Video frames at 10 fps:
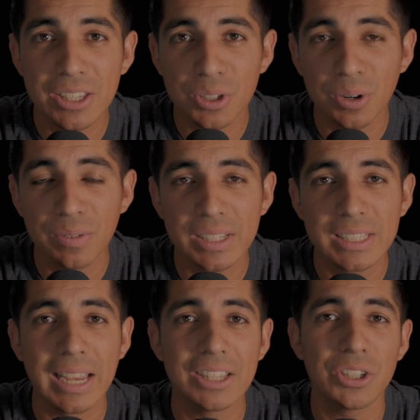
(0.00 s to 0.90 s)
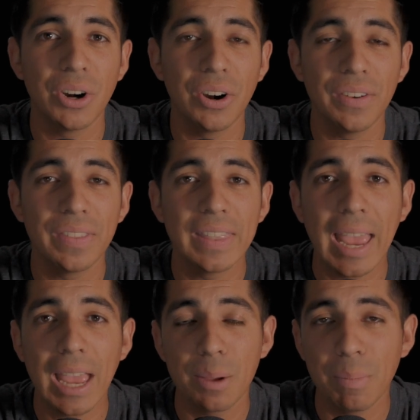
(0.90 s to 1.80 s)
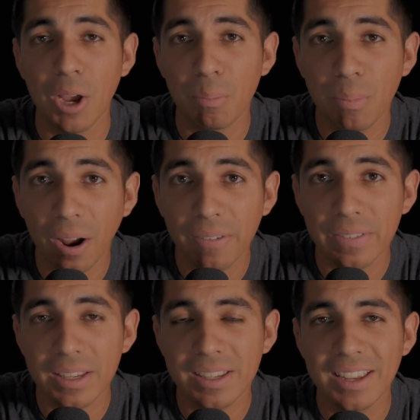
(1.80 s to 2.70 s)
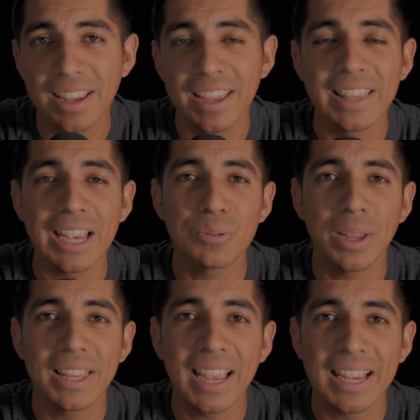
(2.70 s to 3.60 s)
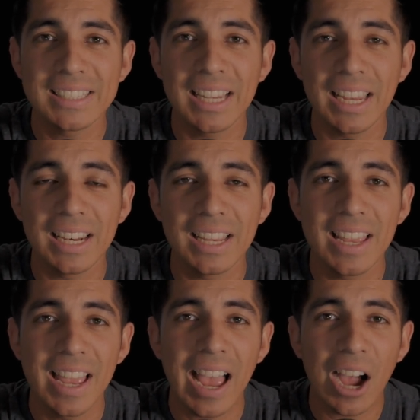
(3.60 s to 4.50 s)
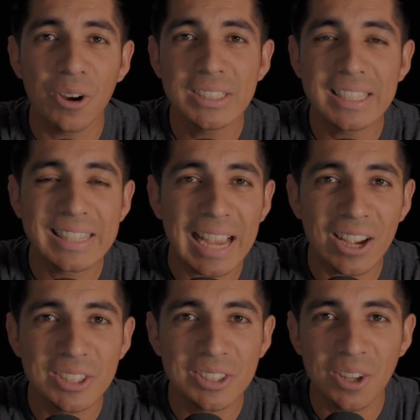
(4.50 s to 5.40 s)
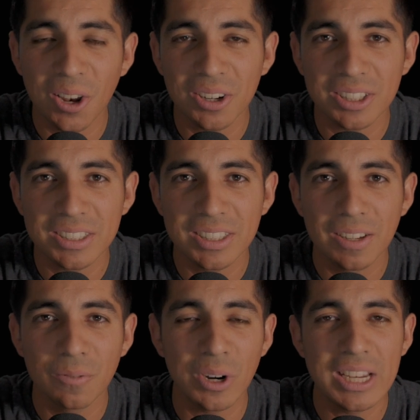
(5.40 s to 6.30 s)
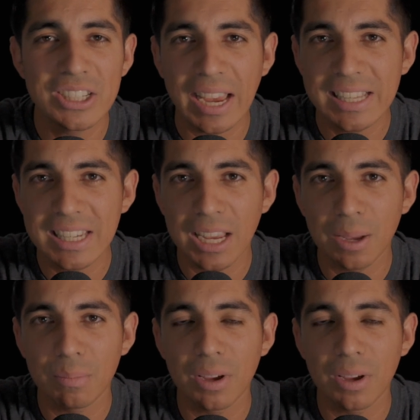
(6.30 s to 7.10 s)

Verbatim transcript: service and to earn that amount of profit. That's why the guy said, how is $1,000 for each ATM